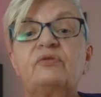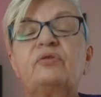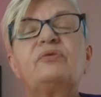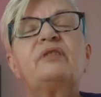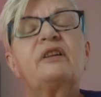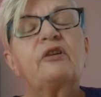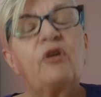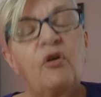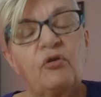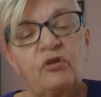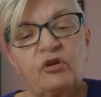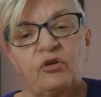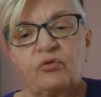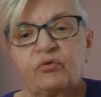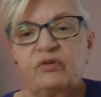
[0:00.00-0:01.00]
to the
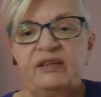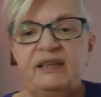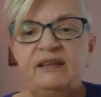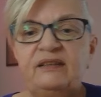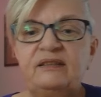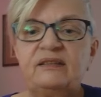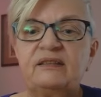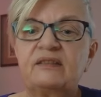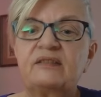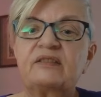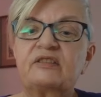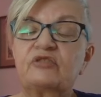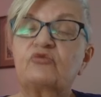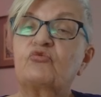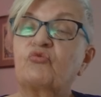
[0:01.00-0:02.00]
concrete
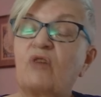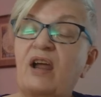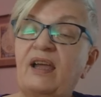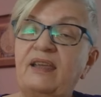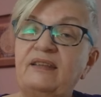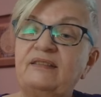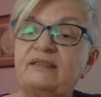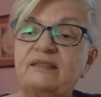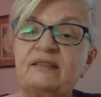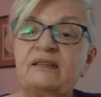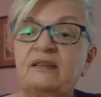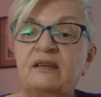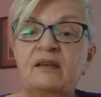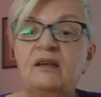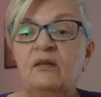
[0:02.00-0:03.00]
strides
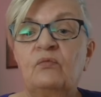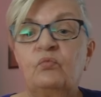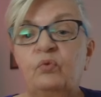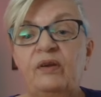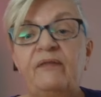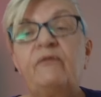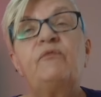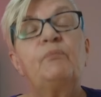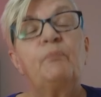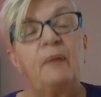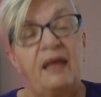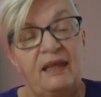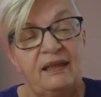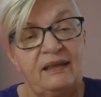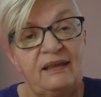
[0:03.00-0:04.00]
we're
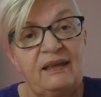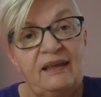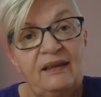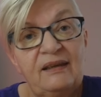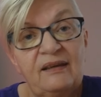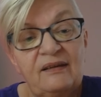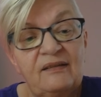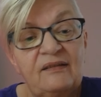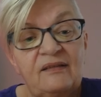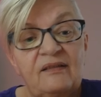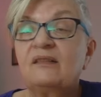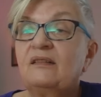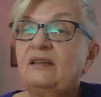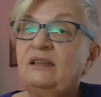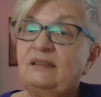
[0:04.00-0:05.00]
making
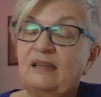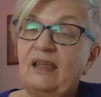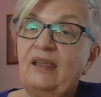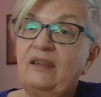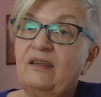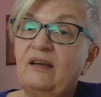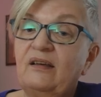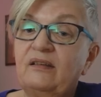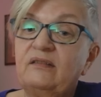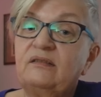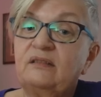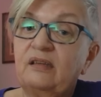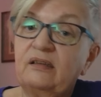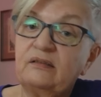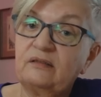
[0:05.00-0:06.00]
in AI
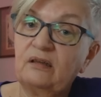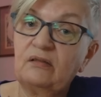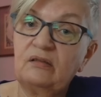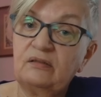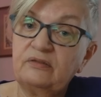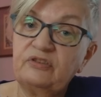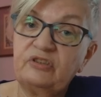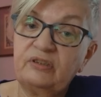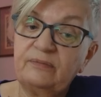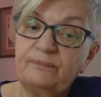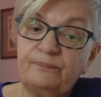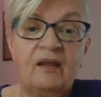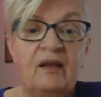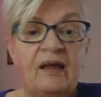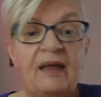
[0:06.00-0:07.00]
technology.
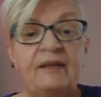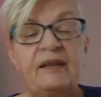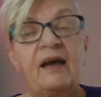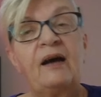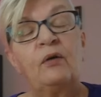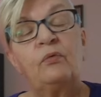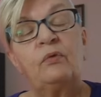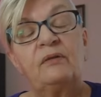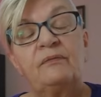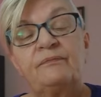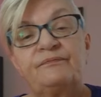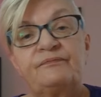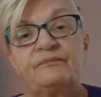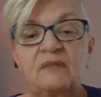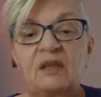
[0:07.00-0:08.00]
And now
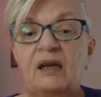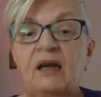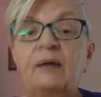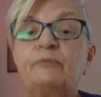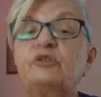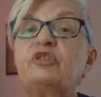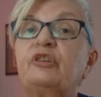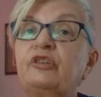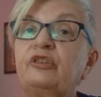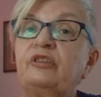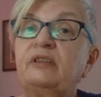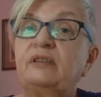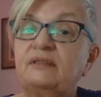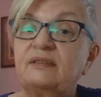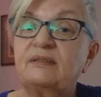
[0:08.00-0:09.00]
I'm
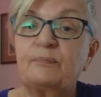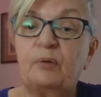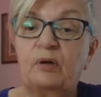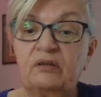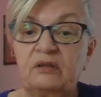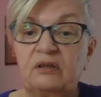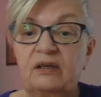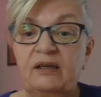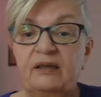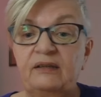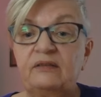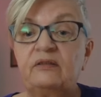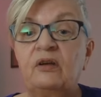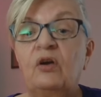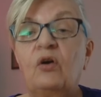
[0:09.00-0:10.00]
turning the
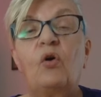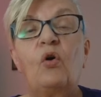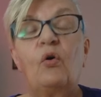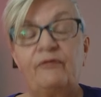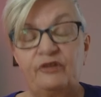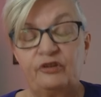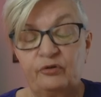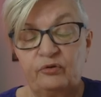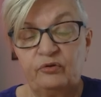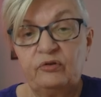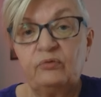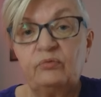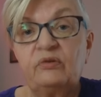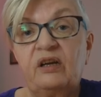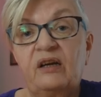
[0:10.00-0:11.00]
spotlight over to
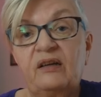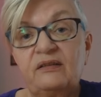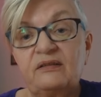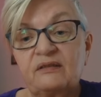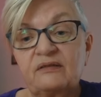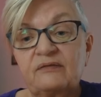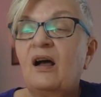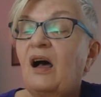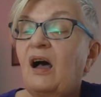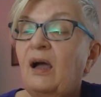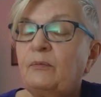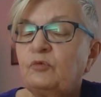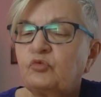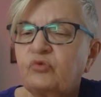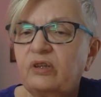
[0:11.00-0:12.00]
you guys.
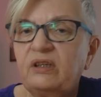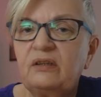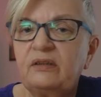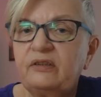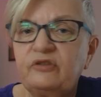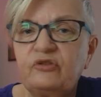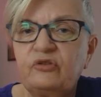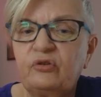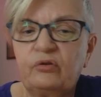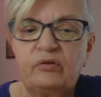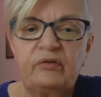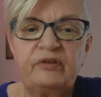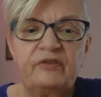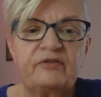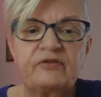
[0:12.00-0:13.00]
I'm really
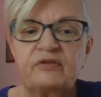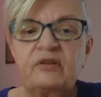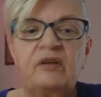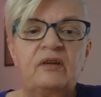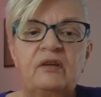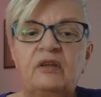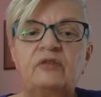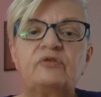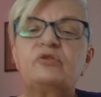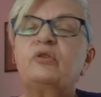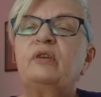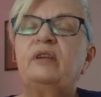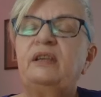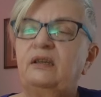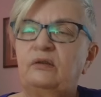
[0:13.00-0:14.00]
curious
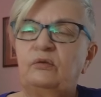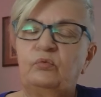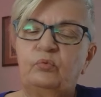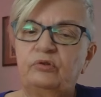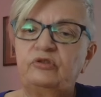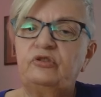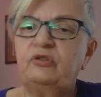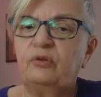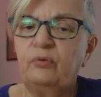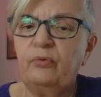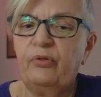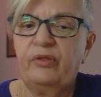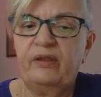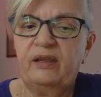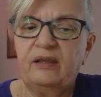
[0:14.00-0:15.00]
to hear what you
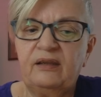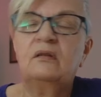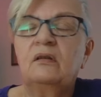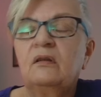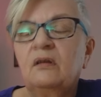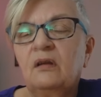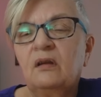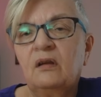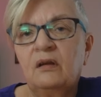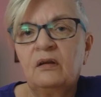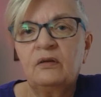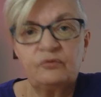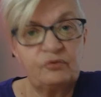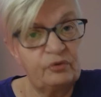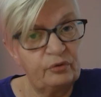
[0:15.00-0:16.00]
think.
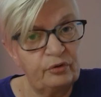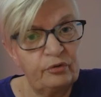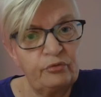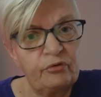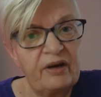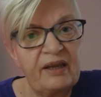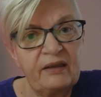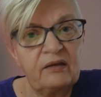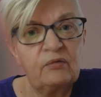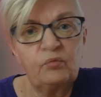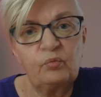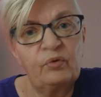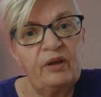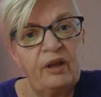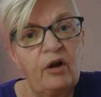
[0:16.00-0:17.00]
Do you
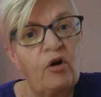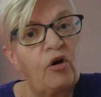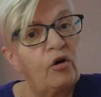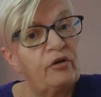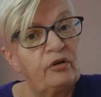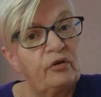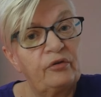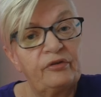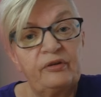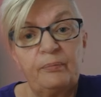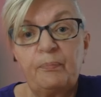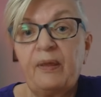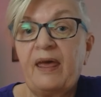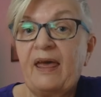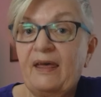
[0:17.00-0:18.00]
reckon we are on the
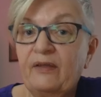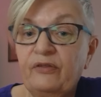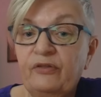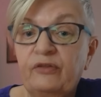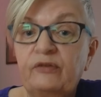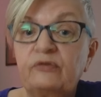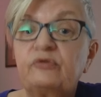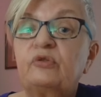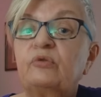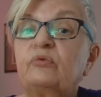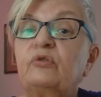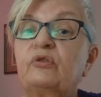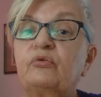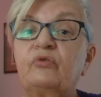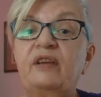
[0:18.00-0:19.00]
path
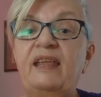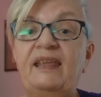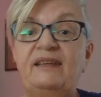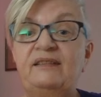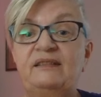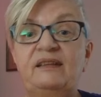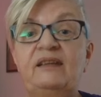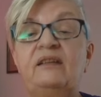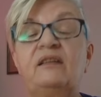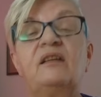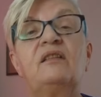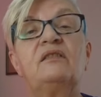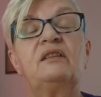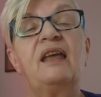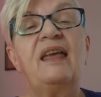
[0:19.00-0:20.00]
to creating
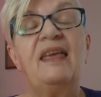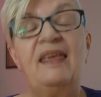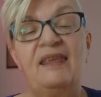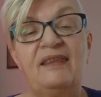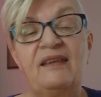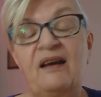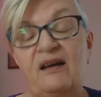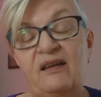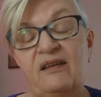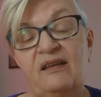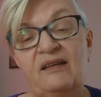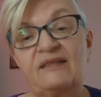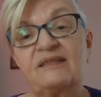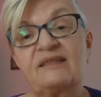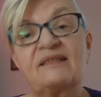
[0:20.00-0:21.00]
an AI
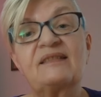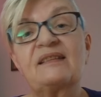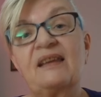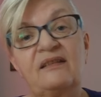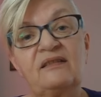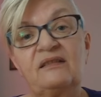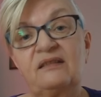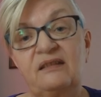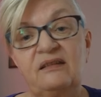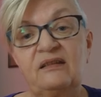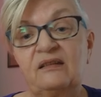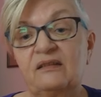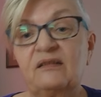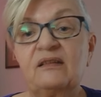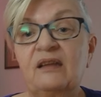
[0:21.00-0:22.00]
as
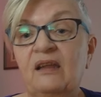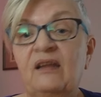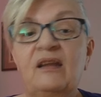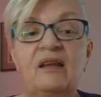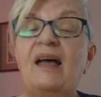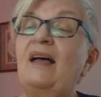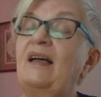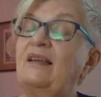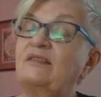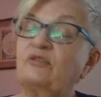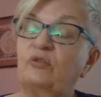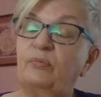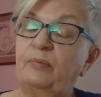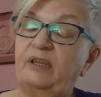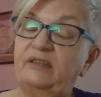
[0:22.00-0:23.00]
sentient
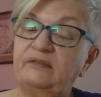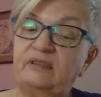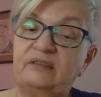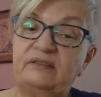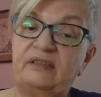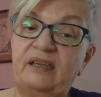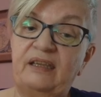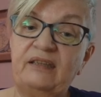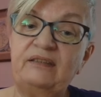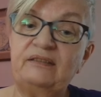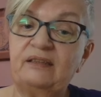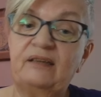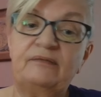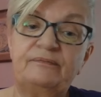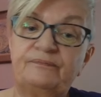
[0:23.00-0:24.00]
as Commander
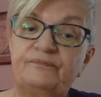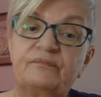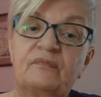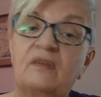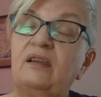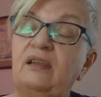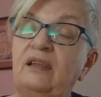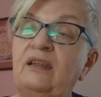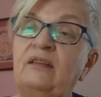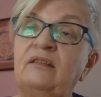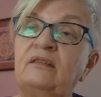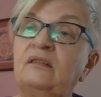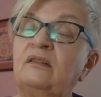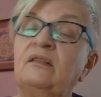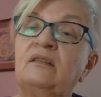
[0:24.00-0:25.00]
Data
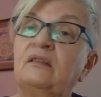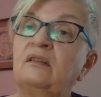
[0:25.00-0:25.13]
in